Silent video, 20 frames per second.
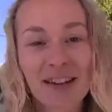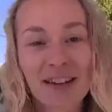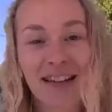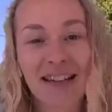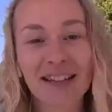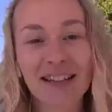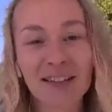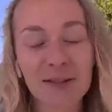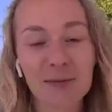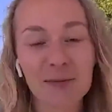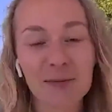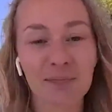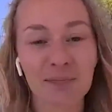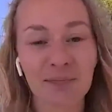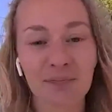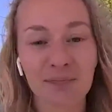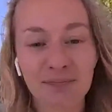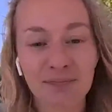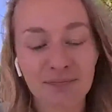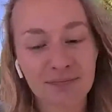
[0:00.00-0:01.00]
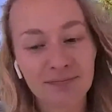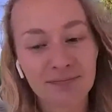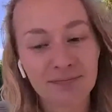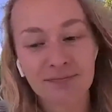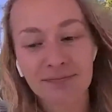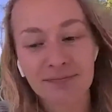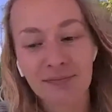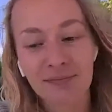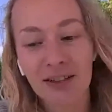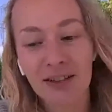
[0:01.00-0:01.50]
Um,
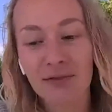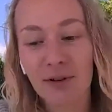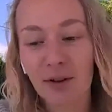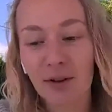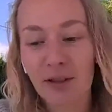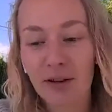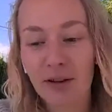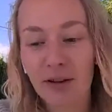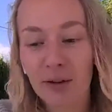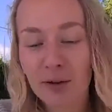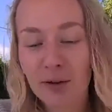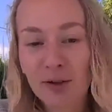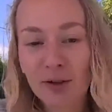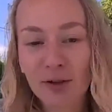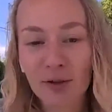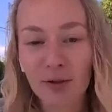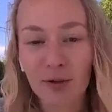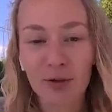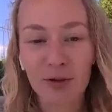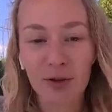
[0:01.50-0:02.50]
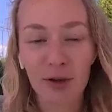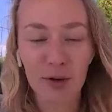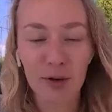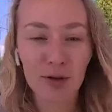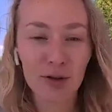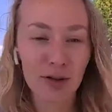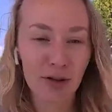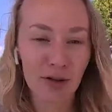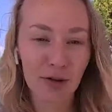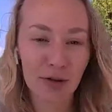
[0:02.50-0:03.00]
for those who
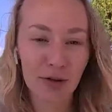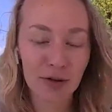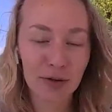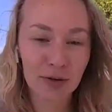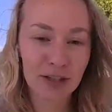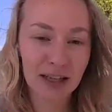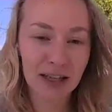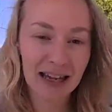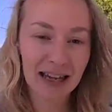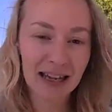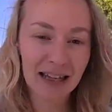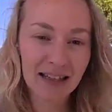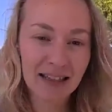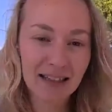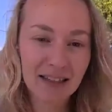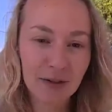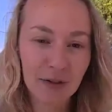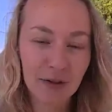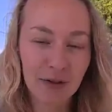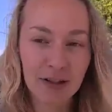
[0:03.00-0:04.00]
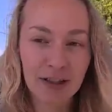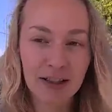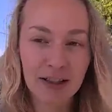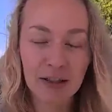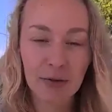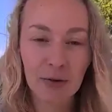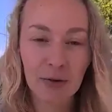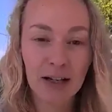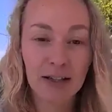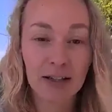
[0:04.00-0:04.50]
don't know you yet or
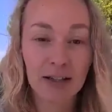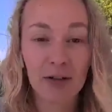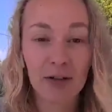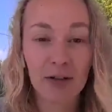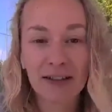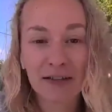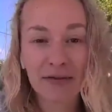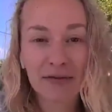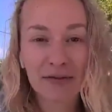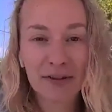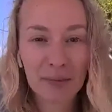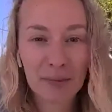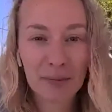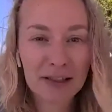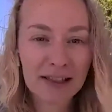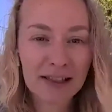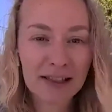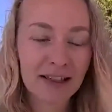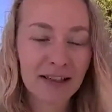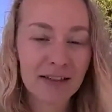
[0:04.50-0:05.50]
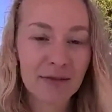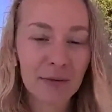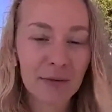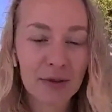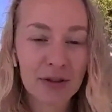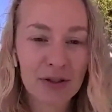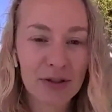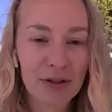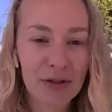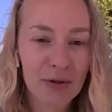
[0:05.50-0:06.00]
you are not that familiar,
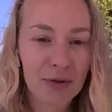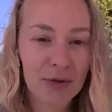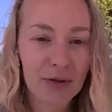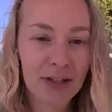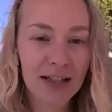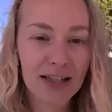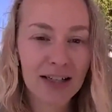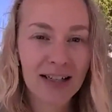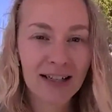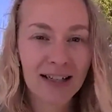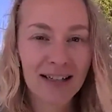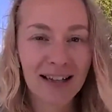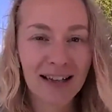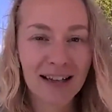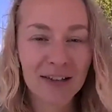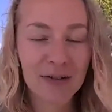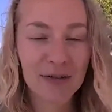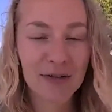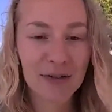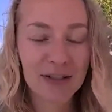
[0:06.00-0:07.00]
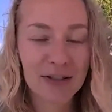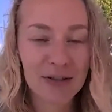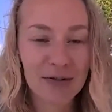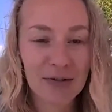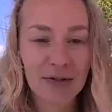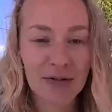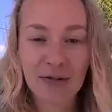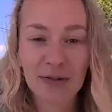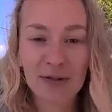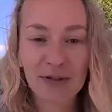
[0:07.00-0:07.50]
would you like to
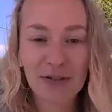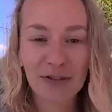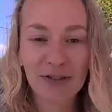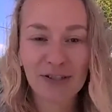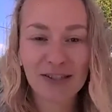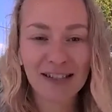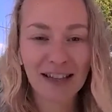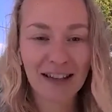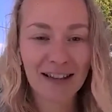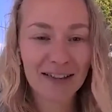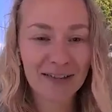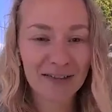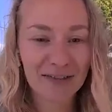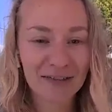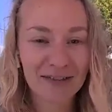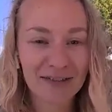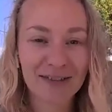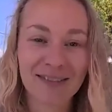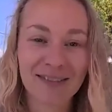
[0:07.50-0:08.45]
introduce yourself?